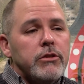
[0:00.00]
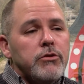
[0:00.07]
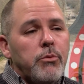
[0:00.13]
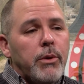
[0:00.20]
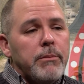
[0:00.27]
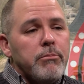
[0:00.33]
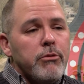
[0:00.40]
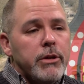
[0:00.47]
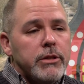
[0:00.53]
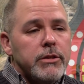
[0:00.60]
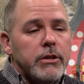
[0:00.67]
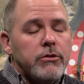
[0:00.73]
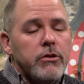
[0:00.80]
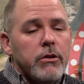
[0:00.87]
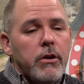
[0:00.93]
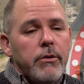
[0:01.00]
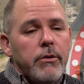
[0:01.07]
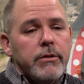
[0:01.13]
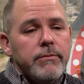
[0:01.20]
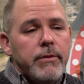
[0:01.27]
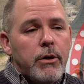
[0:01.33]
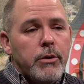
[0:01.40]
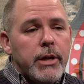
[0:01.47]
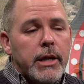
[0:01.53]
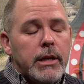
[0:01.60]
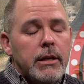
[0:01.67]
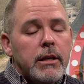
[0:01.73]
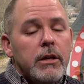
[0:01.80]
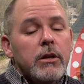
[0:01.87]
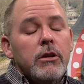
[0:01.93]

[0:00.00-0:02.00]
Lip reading: as to what precinct you're to vote in.